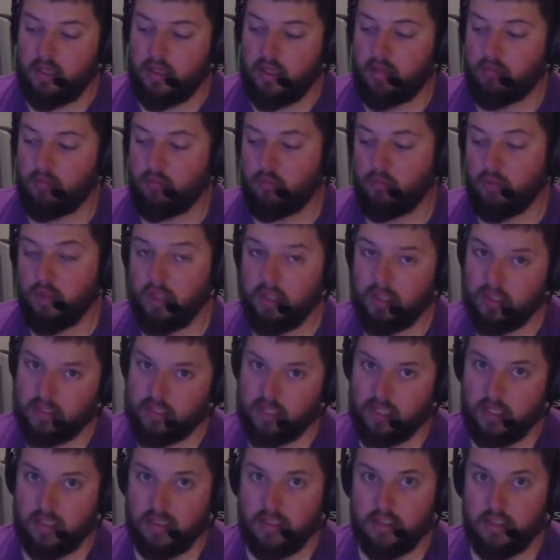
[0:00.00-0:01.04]
I'm really
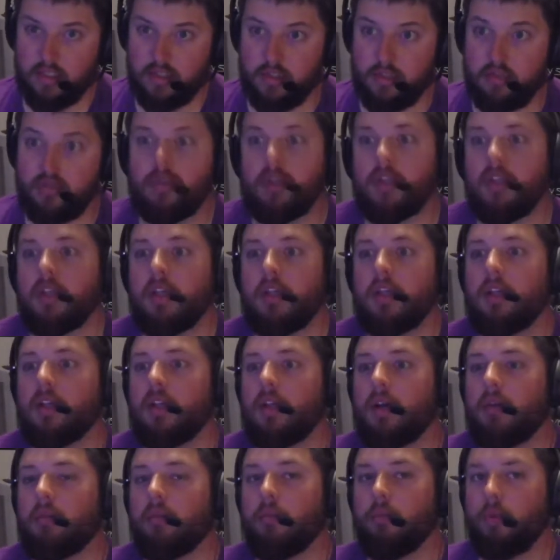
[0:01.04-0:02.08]
excited that you're tuning
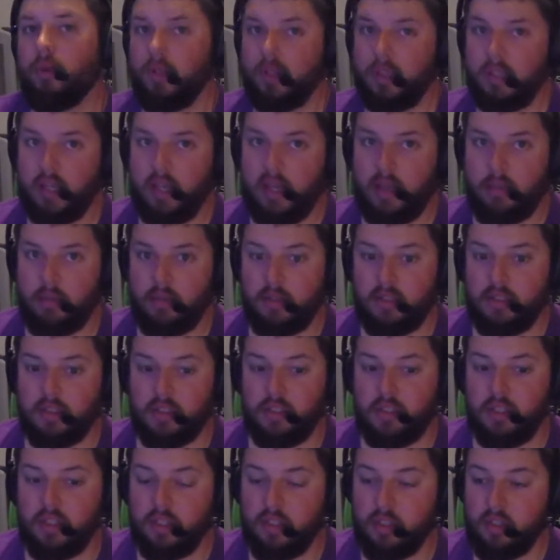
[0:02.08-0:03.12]
in. I'm really happy that
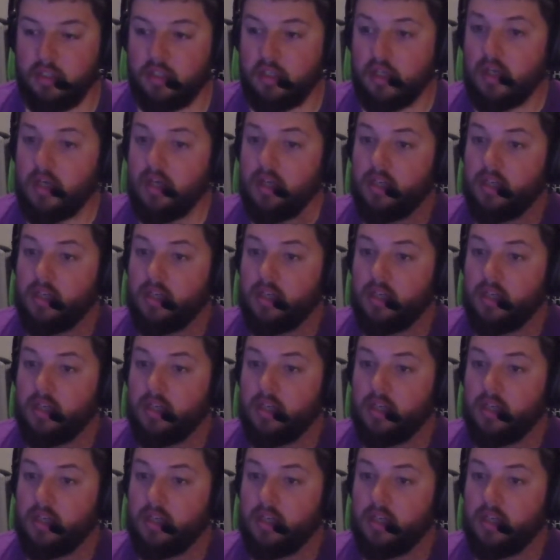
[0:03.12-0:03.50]
you're here.